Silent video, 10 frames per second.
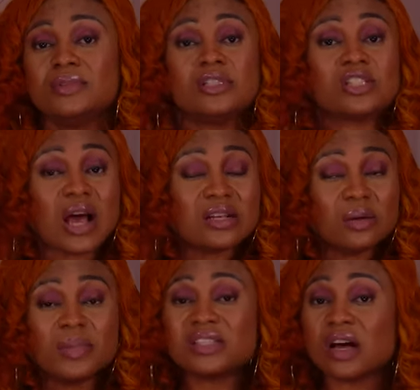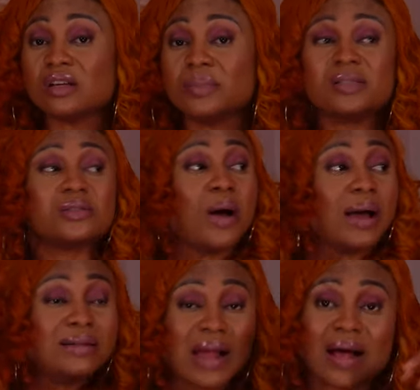Shout out the best. Go
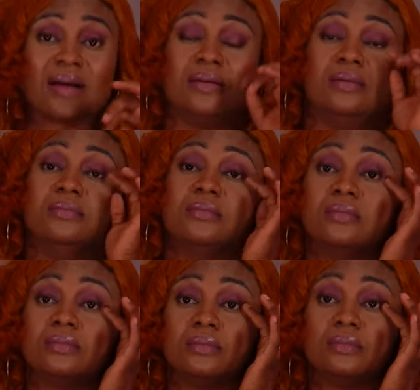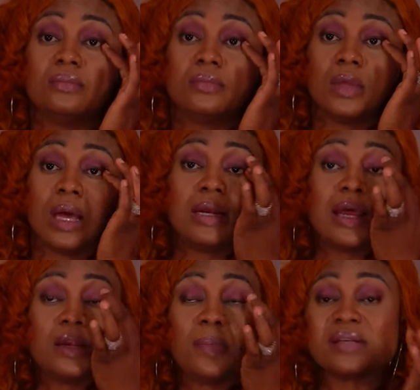and knock. And let
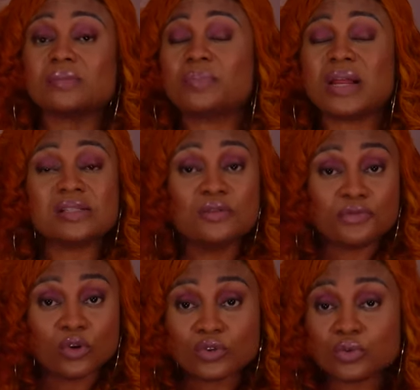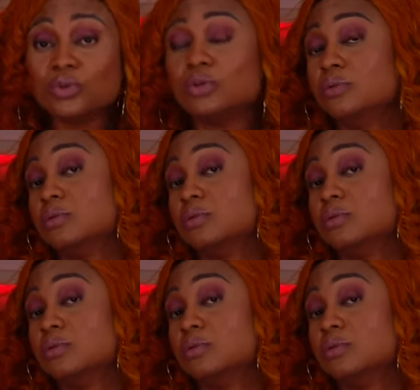the best blessing flow through you.